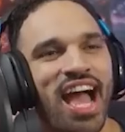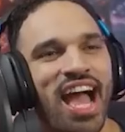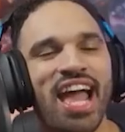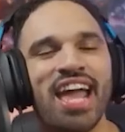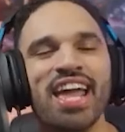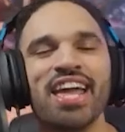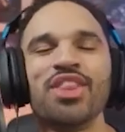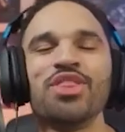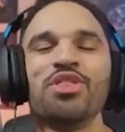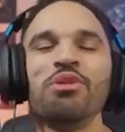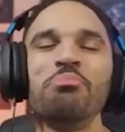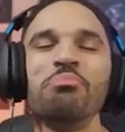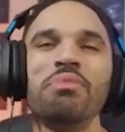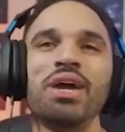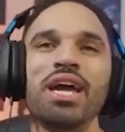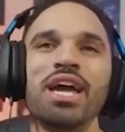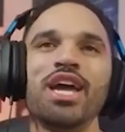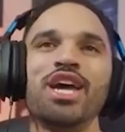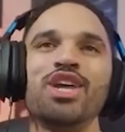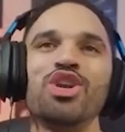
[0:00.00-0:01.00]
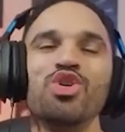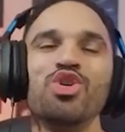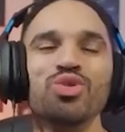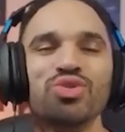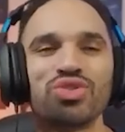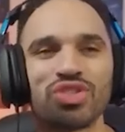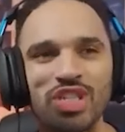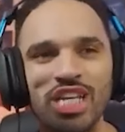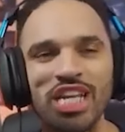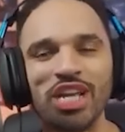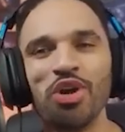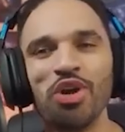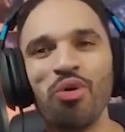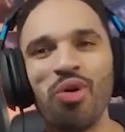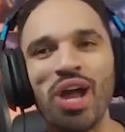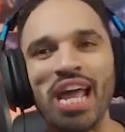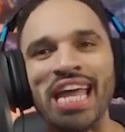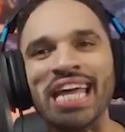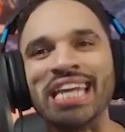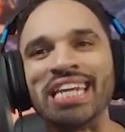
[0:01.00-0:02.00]
and the man who
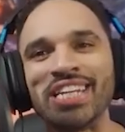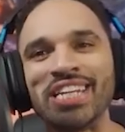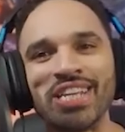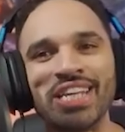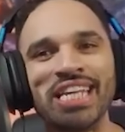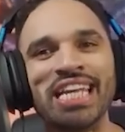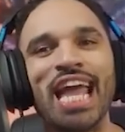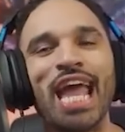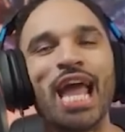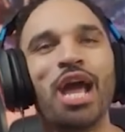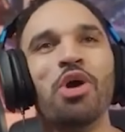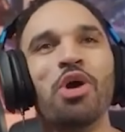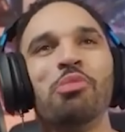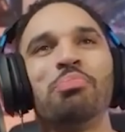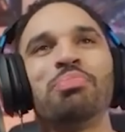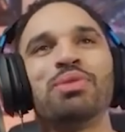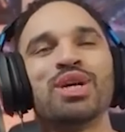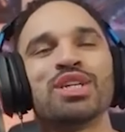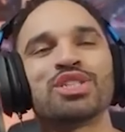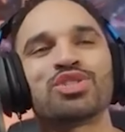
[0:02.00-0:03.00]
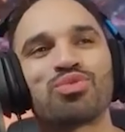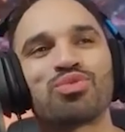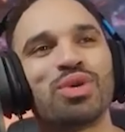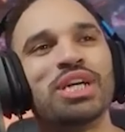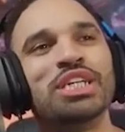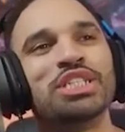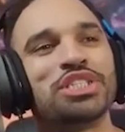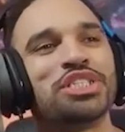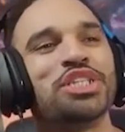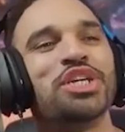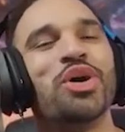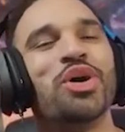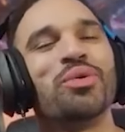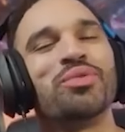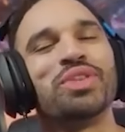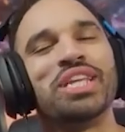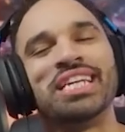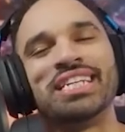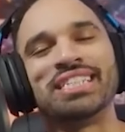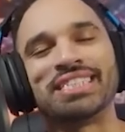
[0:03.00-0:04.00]
single-handedly L plus ratio
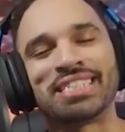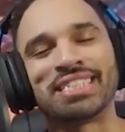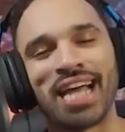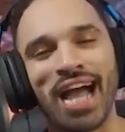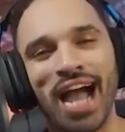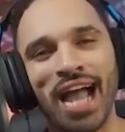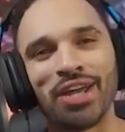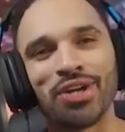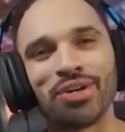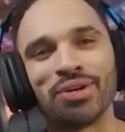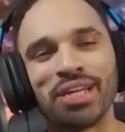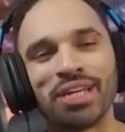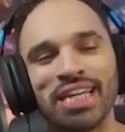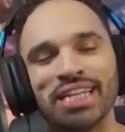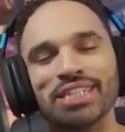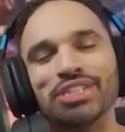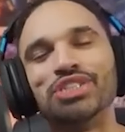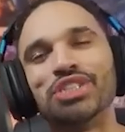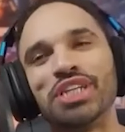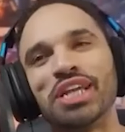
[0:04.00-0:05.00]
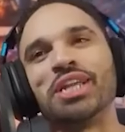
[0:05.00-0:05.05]
the entire Genshin